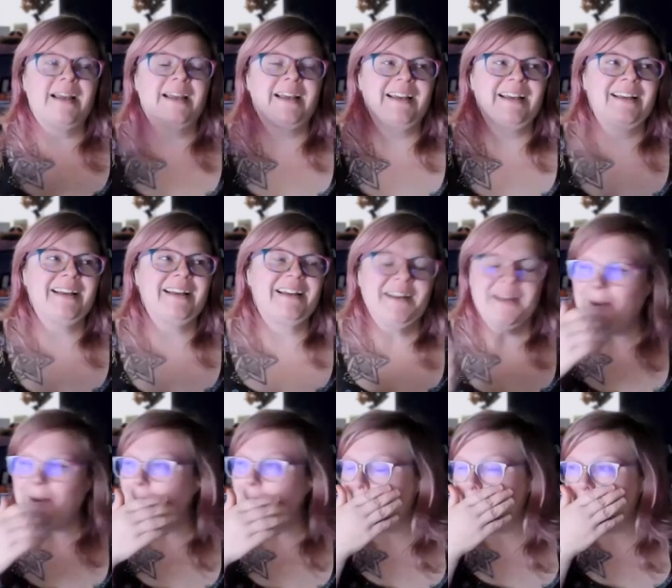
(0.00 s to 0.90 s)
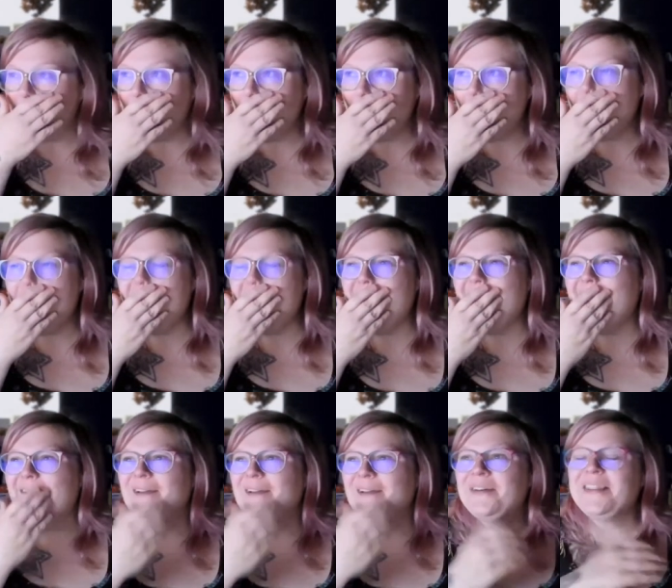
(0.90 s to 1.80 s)

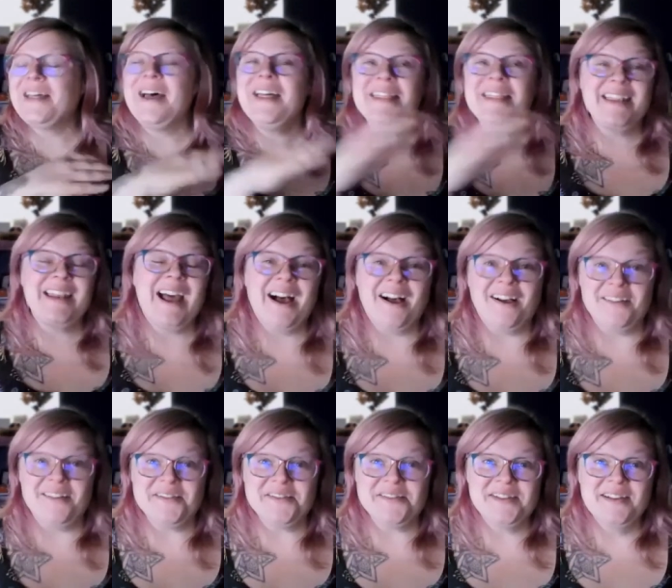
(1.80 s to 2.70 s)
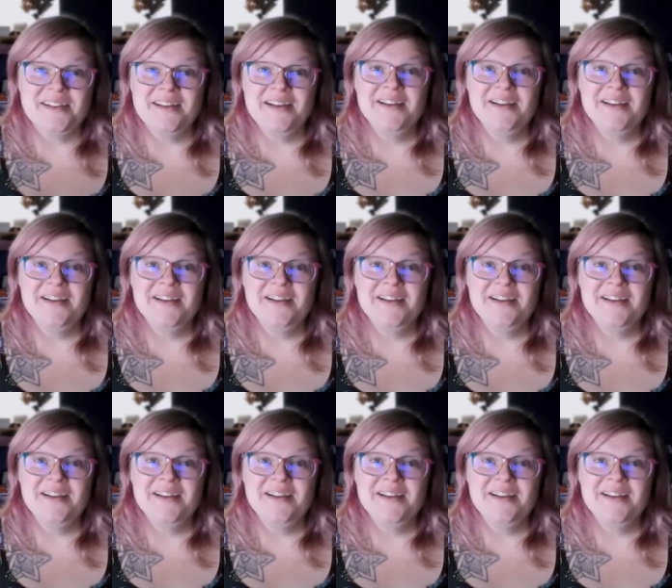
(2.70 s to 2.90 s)
with nothing else,